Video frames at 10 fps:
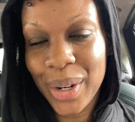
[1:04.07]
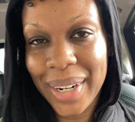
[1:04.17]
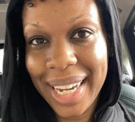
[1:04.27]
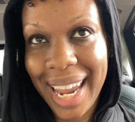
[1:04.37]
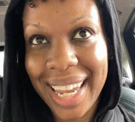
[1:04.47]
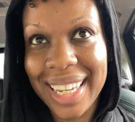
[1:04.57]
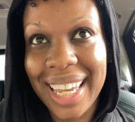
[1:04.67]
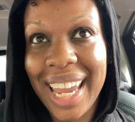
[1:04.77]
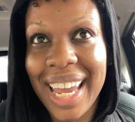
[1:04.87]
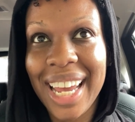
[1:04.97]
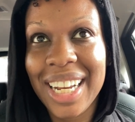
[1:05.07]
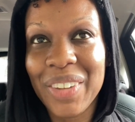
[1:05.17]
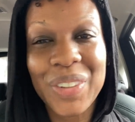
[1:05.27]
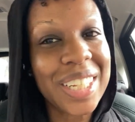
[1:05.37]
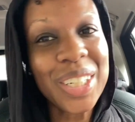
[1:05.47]
a cake. And
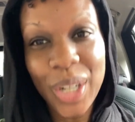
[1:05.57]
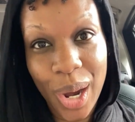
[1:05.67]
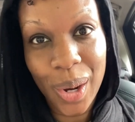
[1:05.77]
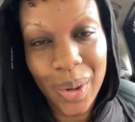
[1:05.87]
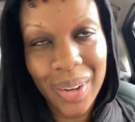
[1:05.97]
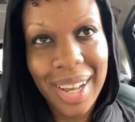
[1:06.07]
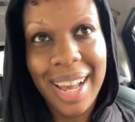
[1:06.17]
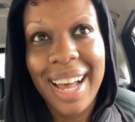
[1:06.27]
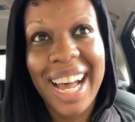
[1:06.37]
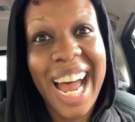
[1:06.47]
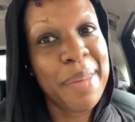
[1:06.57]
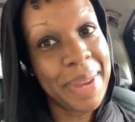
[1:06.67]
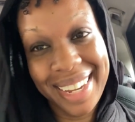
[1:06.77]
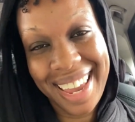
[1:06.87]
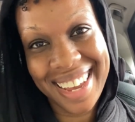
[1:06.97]
if you didn't know, I
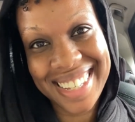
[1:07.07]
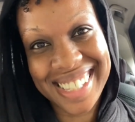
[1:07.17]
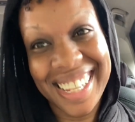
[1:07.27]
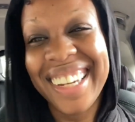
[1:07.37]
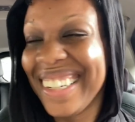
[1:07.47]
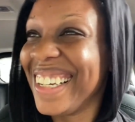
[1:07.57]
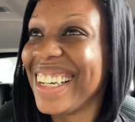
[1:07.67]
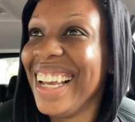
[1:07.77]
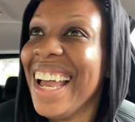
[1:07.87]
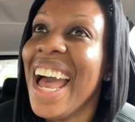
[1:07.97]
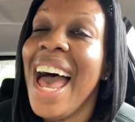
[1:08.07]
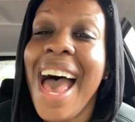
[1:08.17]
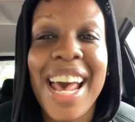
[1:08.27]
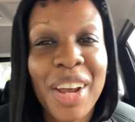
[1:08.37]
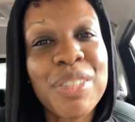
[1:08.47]
make cakes.
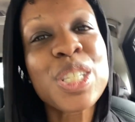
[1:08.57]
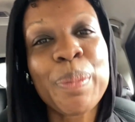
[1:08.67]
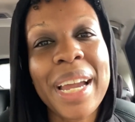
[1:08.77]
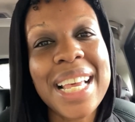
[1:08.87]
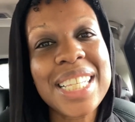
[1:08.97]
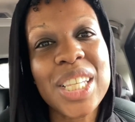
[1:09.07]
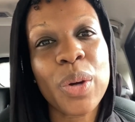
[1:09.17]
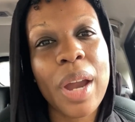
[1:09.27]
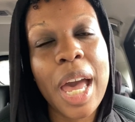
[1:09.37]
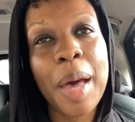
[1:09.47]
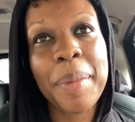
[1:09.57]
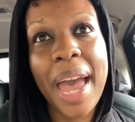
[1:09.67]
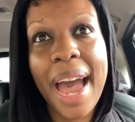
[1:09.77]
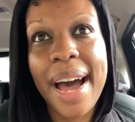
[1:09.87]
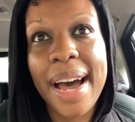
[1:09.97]
Head over to my Instagram
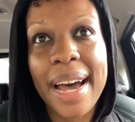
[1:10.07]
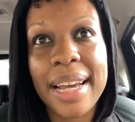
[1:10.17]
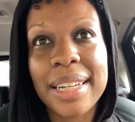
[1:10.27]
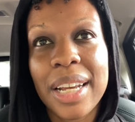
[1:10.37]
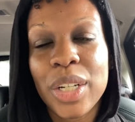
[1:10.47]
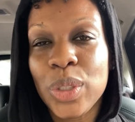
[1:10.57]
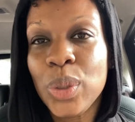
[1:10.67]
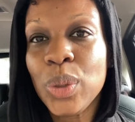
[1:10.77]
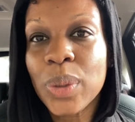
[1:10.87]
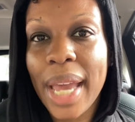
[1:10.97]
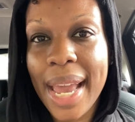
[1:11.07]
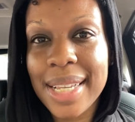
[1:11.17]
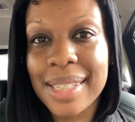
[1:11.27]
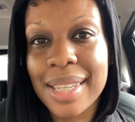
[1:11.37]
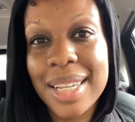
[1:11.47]
at
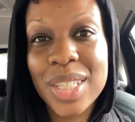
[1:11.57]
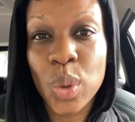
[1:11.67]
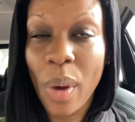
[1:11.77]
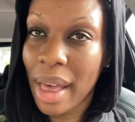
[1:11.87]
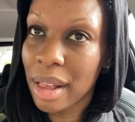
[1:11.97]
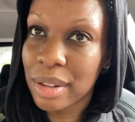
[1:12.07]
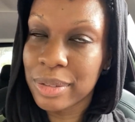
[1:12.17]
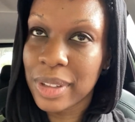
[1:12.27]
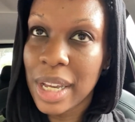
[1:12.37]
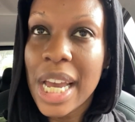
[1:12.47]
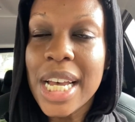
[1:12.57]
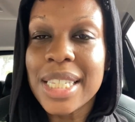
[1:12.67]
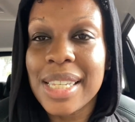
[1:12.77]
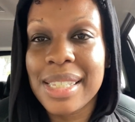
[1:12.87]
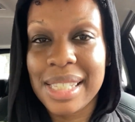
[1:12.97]
NuNuCakes12
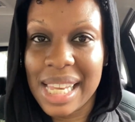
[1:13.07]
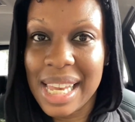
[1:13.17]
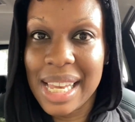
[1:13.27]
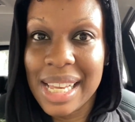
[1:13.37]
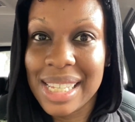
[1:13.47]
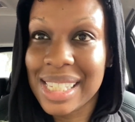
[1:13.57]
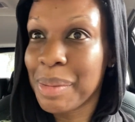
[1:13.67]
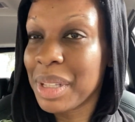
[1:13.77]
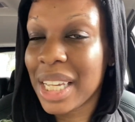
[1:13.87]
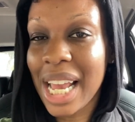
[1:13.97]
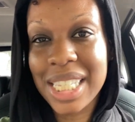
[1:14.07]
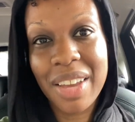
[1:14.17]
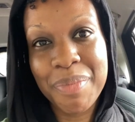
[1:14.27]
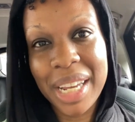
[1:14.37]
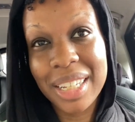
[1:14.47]
to see some of the cakes
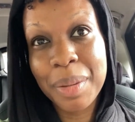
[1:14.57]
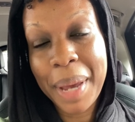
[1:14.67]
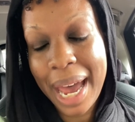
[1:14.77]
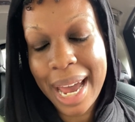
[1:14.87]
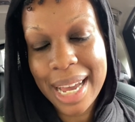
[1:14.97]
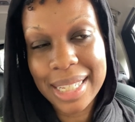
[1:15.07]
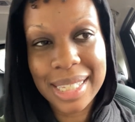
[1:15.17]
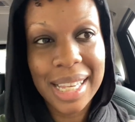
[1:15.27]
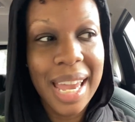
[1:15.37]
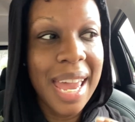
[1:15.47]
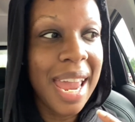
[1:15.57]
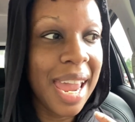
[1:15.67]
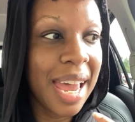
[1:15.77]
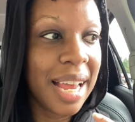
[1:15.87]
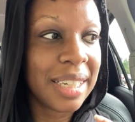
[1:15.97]
I've made in the past.
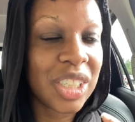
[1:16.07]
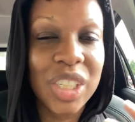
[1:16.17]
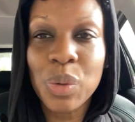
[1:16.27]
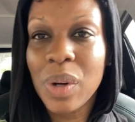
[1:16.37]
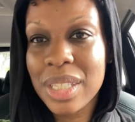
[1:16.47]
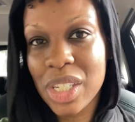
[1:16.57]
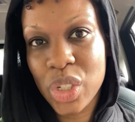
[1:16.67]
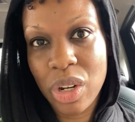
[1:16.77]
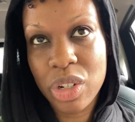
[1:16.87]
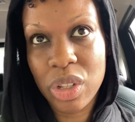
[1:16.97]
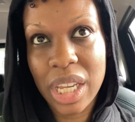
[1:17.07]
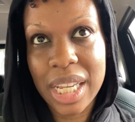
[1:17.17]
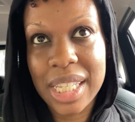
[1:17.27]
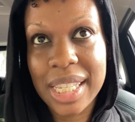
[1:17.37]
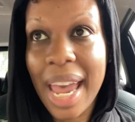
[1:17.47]
And she wants a Stranger
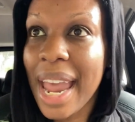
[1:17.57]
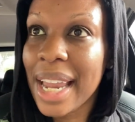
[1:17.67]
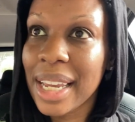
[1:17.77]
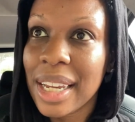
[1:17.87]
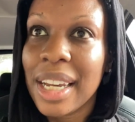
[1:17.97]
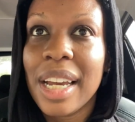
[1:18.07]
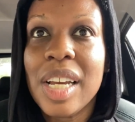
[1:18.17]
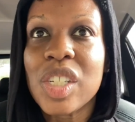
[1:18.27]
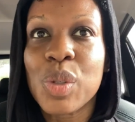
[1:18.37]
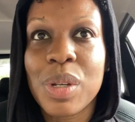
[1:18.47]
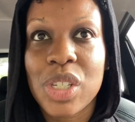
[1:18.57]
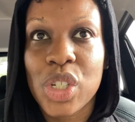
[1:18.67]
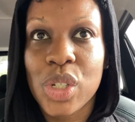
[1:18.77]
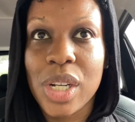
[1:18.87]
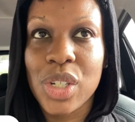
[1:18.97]
Things cake. She wants a
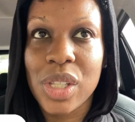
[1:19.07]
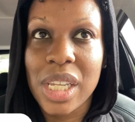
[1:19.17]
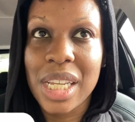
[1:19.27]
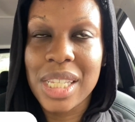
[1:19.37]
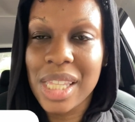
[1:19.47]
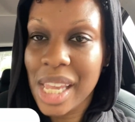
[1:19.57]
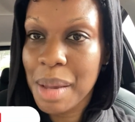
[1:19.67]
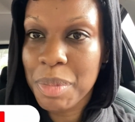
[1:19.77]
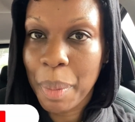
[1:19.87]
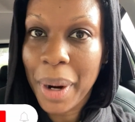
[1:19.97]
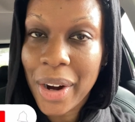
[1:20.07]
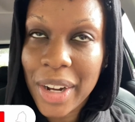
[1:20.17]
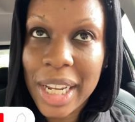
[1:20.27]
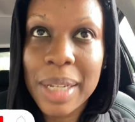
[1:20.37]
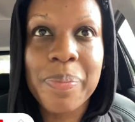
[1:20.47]
Stranger Things themed
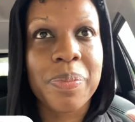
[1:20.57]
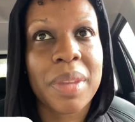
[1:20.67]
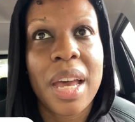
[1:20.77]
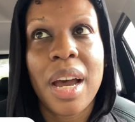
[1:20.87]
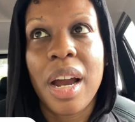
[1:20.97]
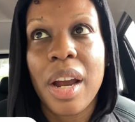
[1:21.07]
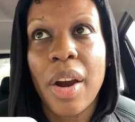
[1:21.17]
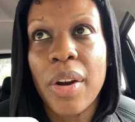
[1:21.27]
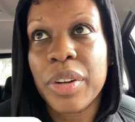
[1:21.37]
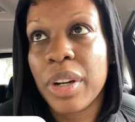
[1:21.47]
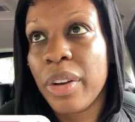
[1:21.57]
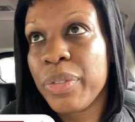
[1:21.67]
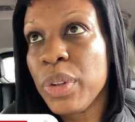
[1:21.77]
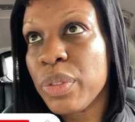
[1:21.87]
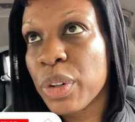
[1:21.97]
party. Her and a
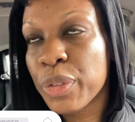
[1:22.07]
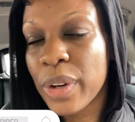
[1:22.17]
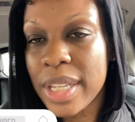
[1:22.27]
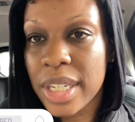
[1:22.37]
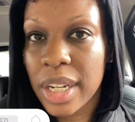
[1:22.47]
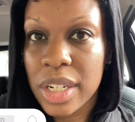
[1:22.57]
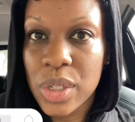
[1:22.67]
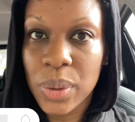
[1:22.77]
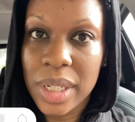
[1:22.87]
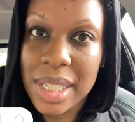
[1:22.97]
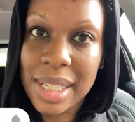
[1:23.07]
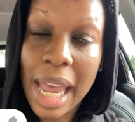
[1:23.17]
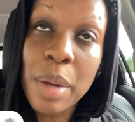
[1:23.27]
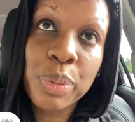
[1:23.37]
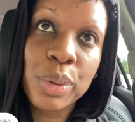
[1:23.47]
few of her friends are gonna do an
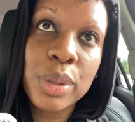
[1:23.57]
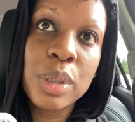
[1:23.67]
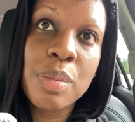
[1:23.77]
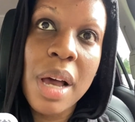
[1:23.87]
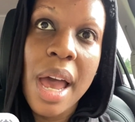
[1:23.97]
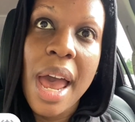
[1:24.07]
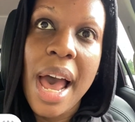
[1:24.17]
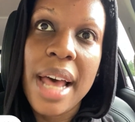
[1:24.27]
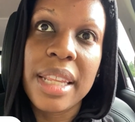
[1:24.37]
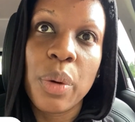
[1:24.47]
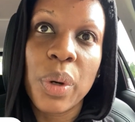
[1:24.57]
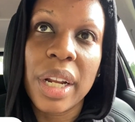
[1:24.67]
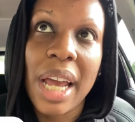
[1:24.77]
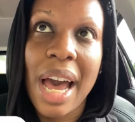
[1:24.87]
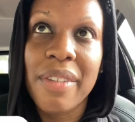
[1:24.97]
escape room, and then we're
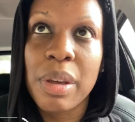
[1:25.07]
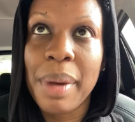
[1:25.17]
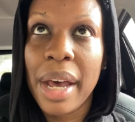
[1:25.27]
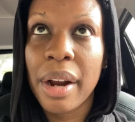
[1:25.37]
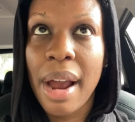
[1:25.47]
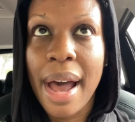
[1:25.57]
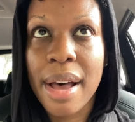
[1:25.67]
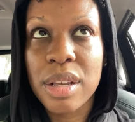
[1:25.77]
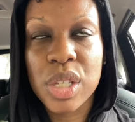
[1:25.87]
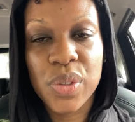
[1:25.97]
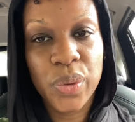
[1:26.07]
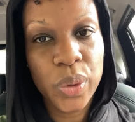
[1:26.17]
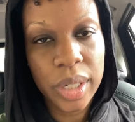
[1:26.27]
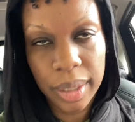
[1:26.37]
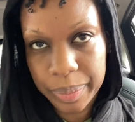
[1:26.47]
gonna have them at our house
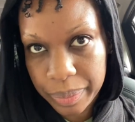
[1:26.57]
for